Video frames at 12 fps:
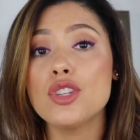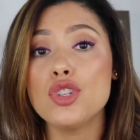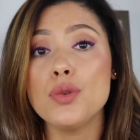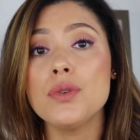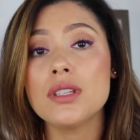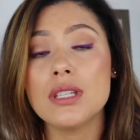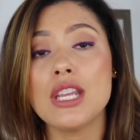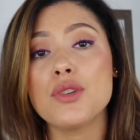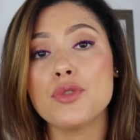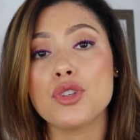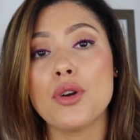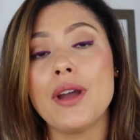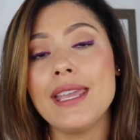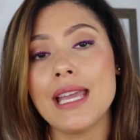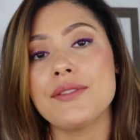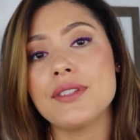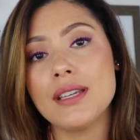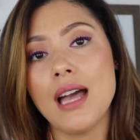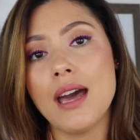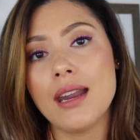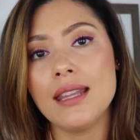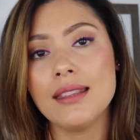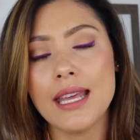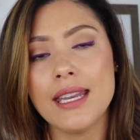the Jewish nation, was crying out to God
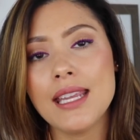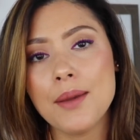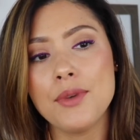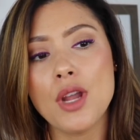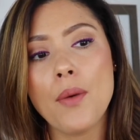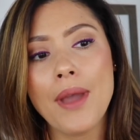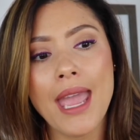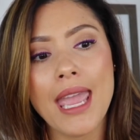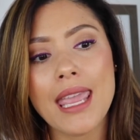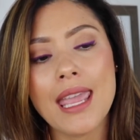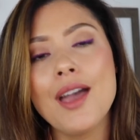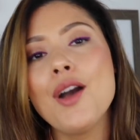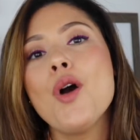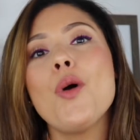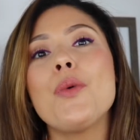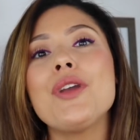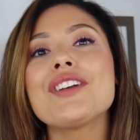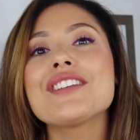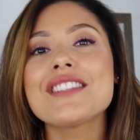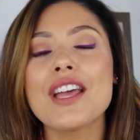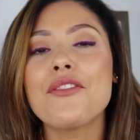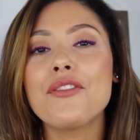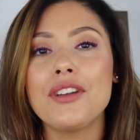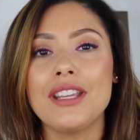and letting him know, hey, we are
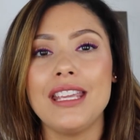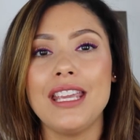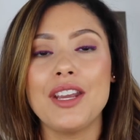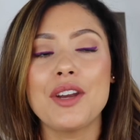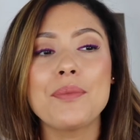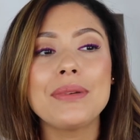suffering here.